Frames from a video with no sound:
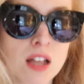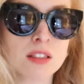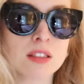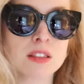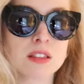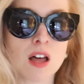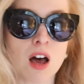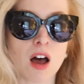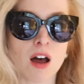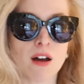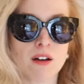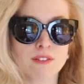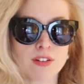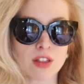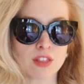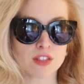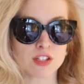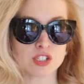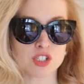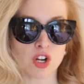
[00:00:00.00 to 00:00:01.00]
I love
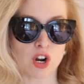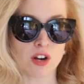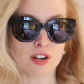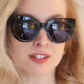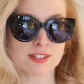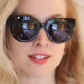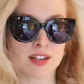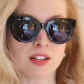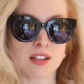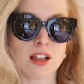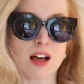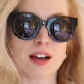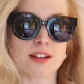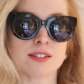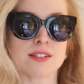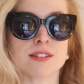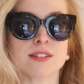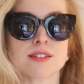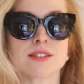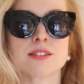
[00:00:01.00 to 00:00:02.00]
the dark
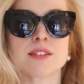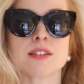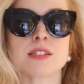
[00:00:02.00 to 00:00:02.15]
sunglasses,